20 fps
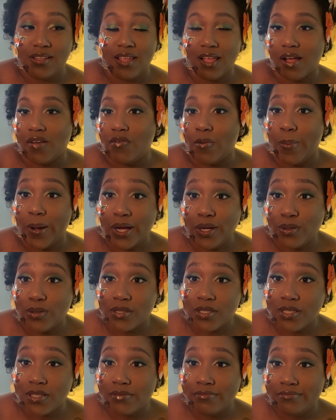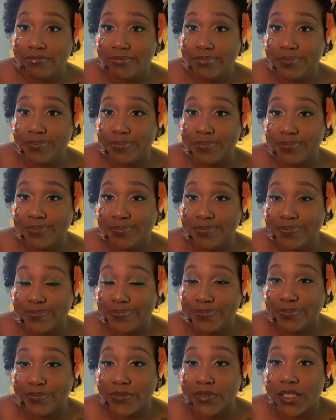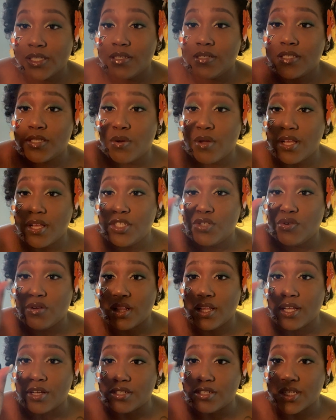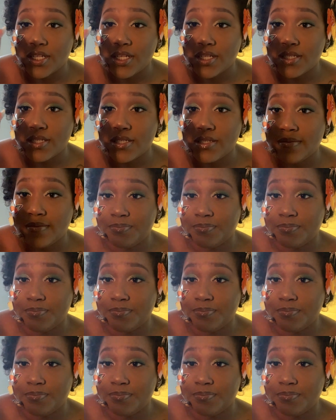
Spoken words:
think of a pose? So get you a clicker, sis.